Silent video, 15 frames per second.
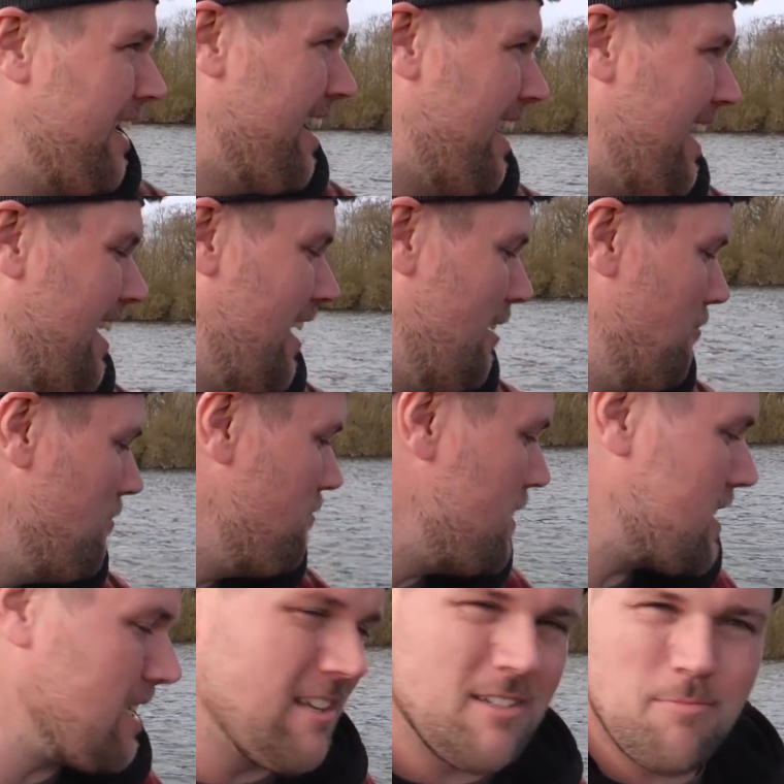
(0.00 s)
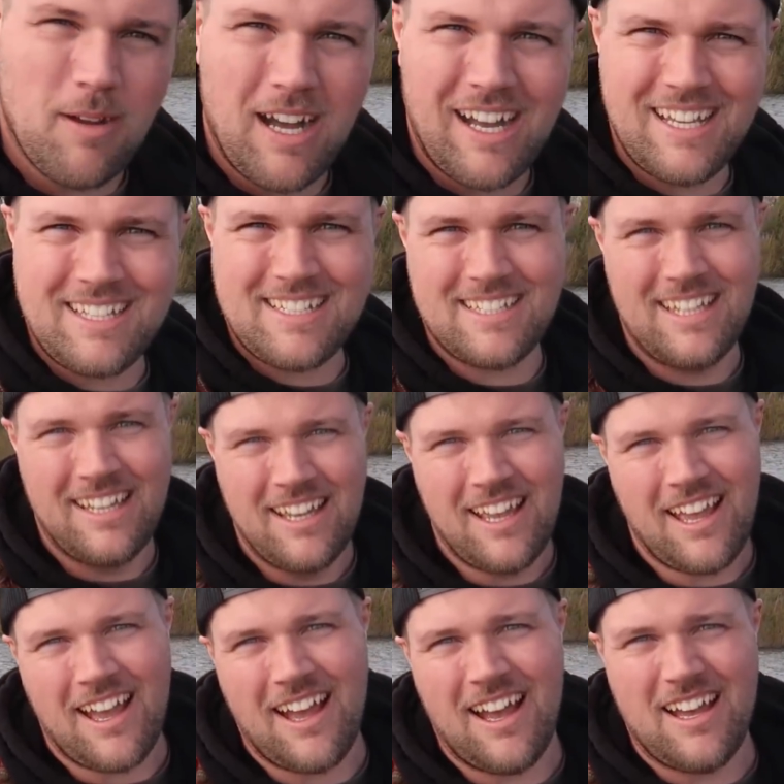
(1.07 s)
Um, missed loads of bites.
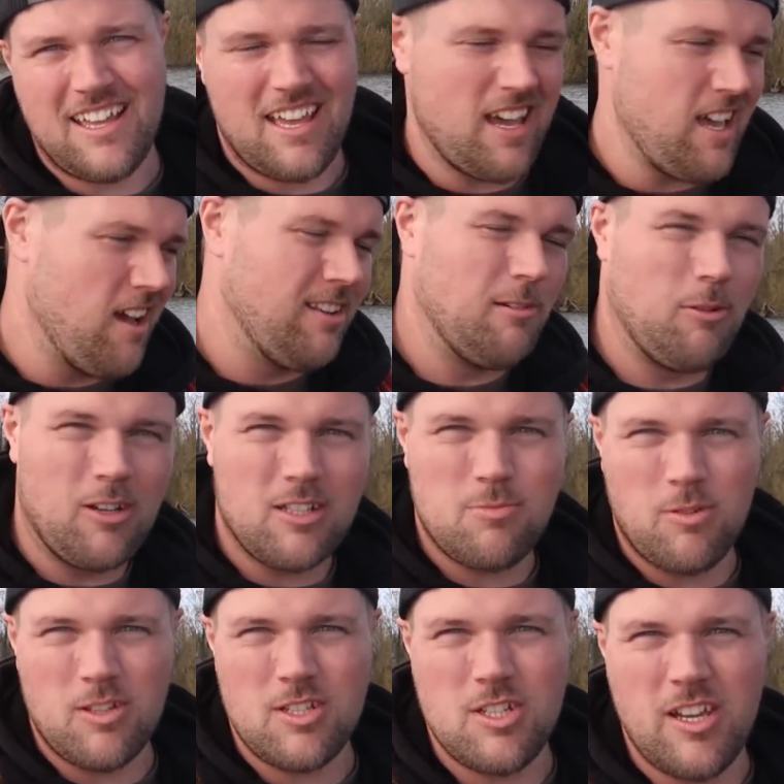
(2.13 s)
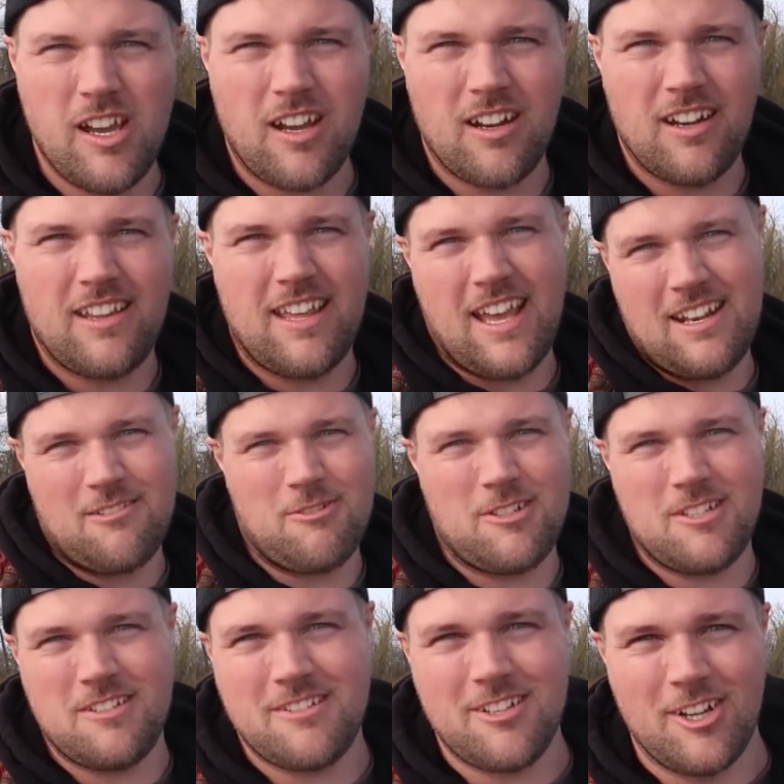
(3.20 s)
Uh, yeah, he only one could put the jerk on at the end,
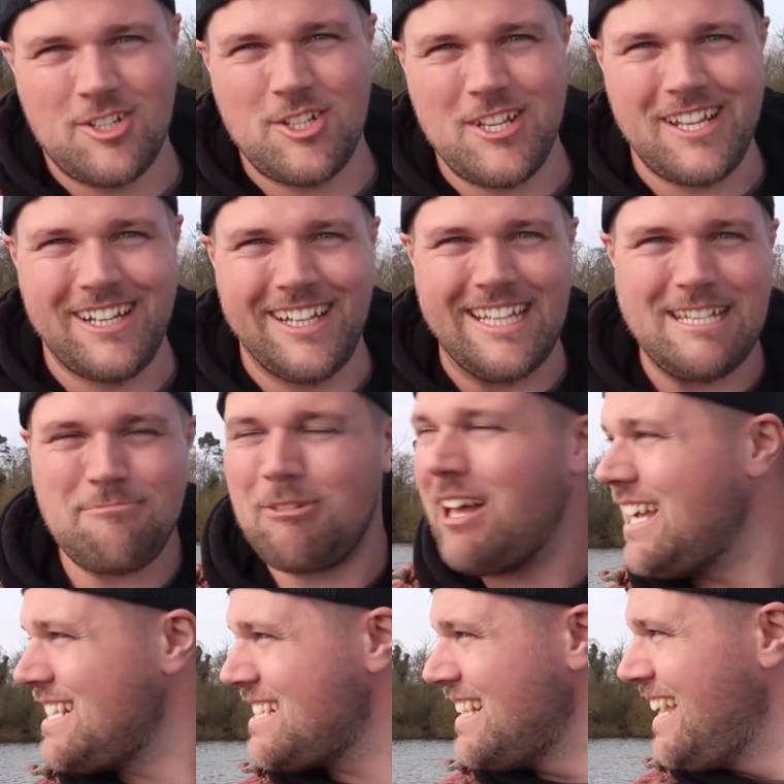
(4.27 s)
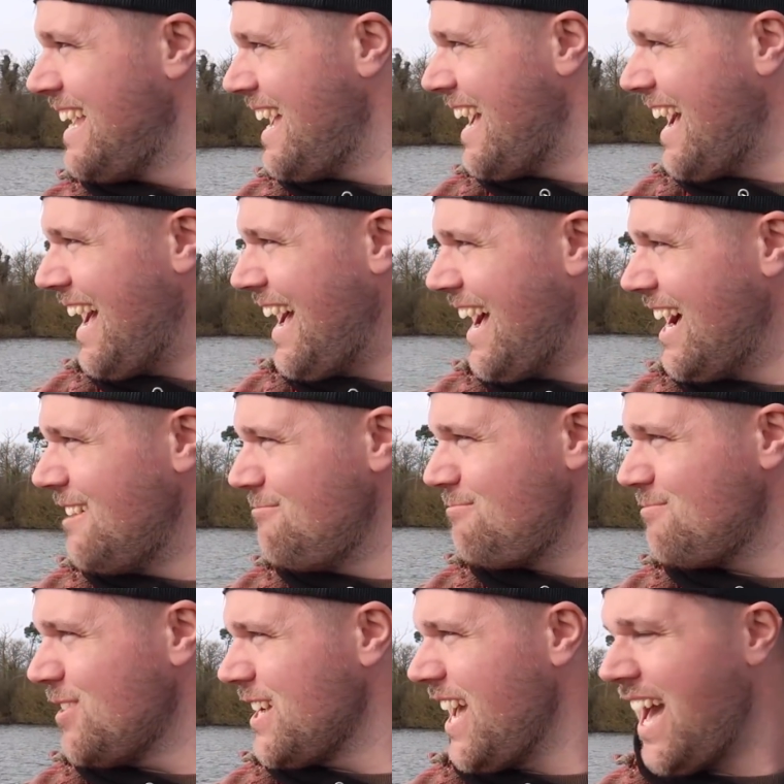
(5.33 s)
which is sort of cheating on this place. Um,
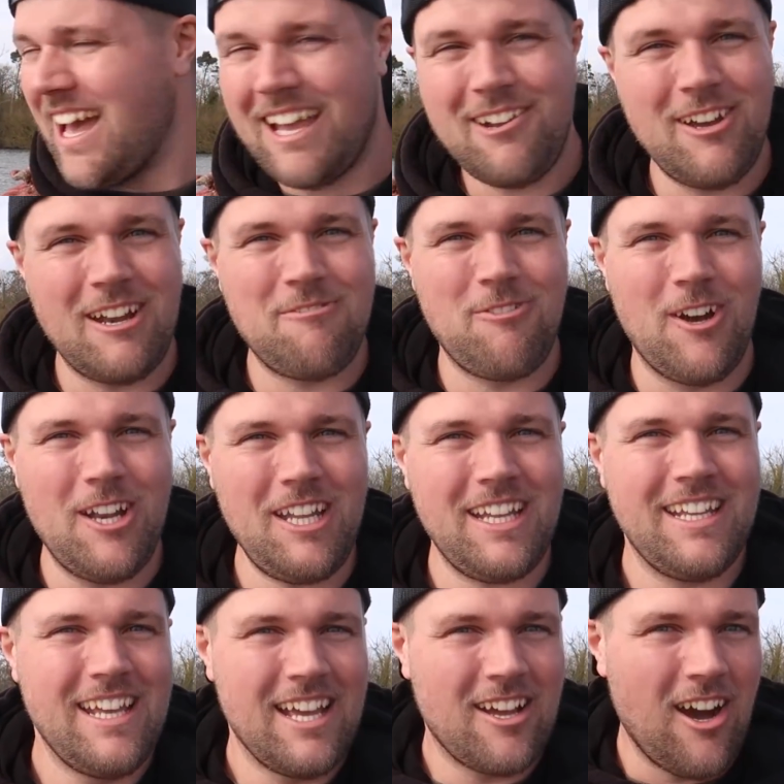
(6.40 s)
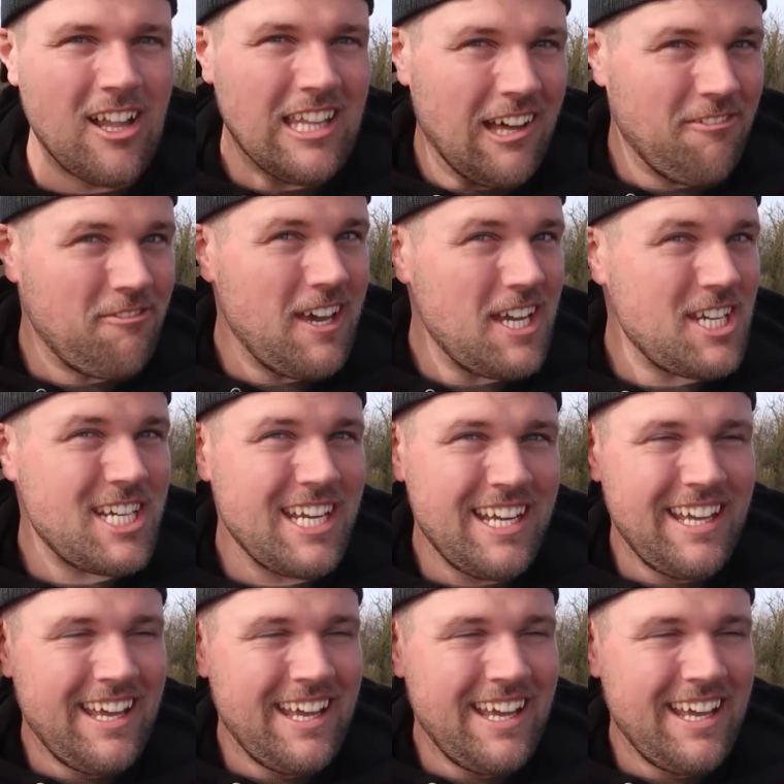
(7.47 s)
but yeah, we had fun. Caught a lot of fish.